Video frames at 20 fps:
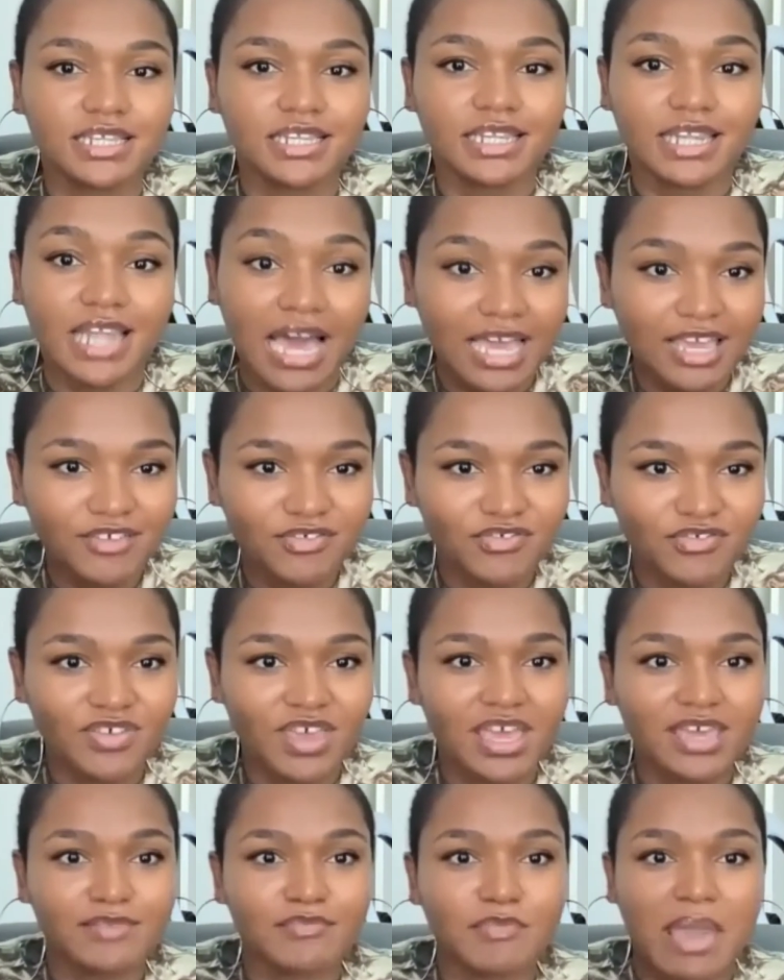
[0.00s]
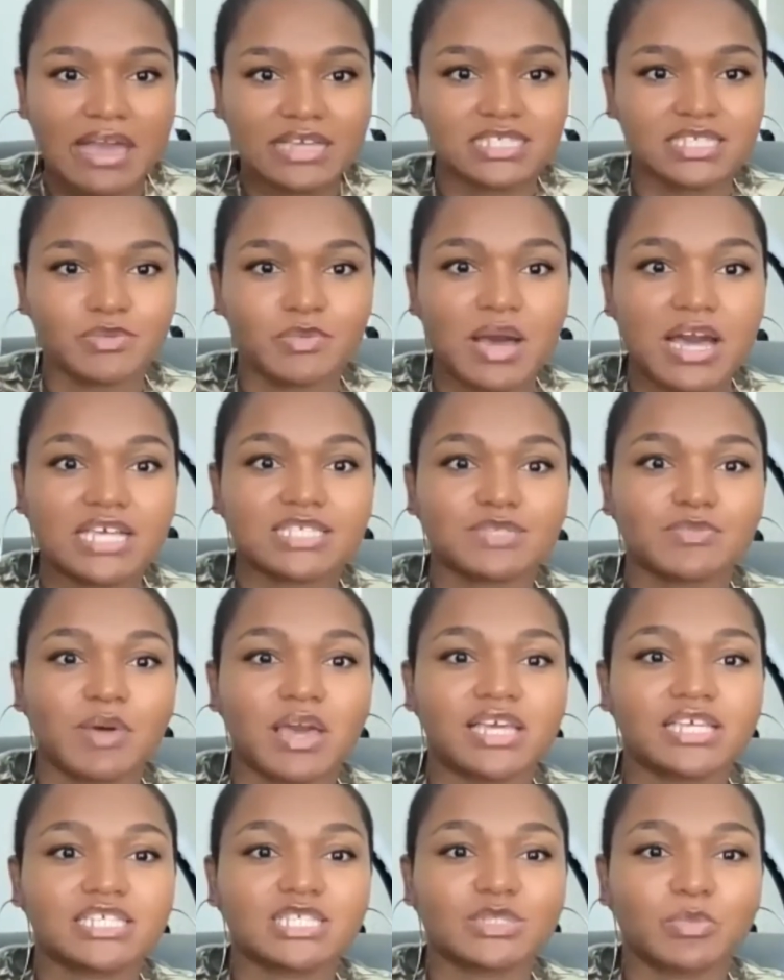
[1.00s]
life and maximize my
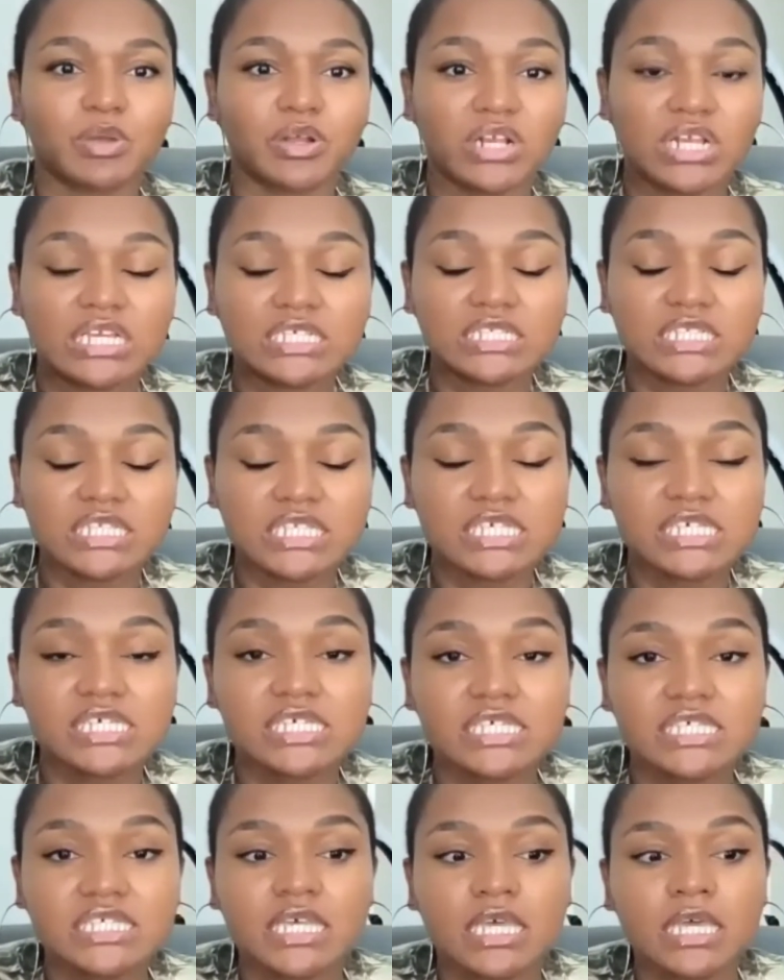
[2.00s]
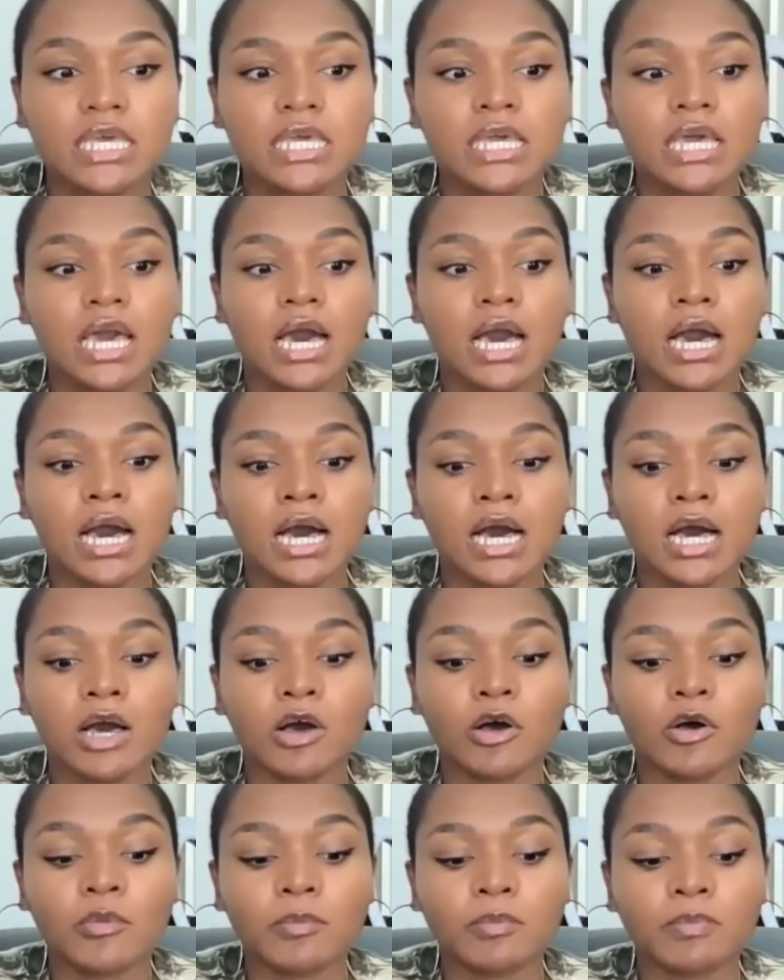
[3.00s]
experiences.
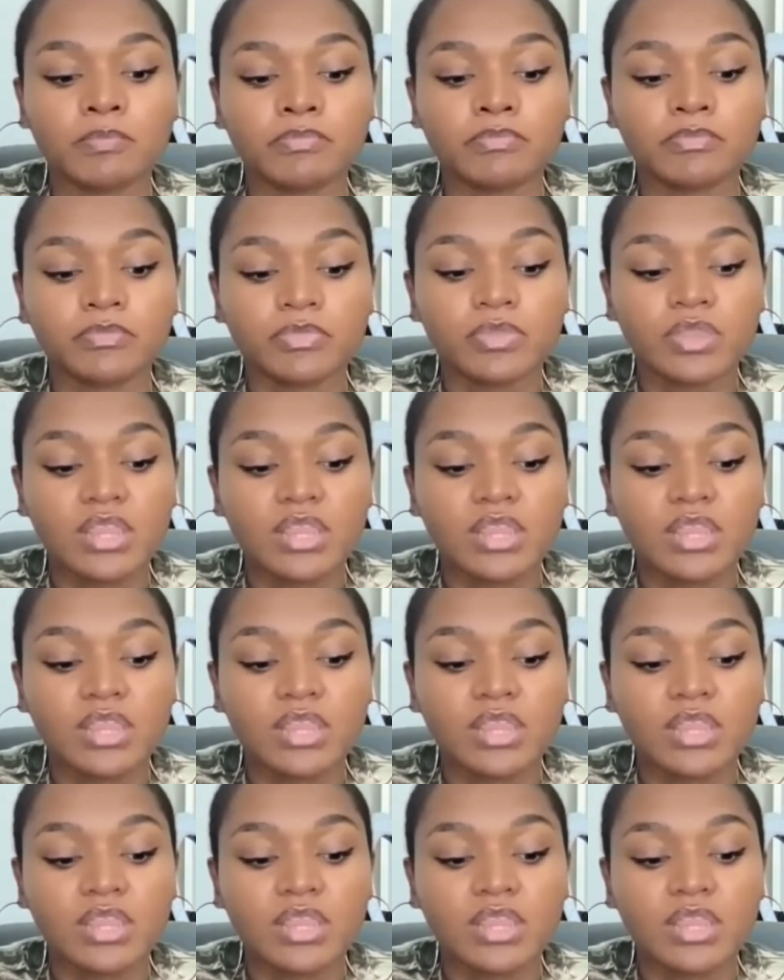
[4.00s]
And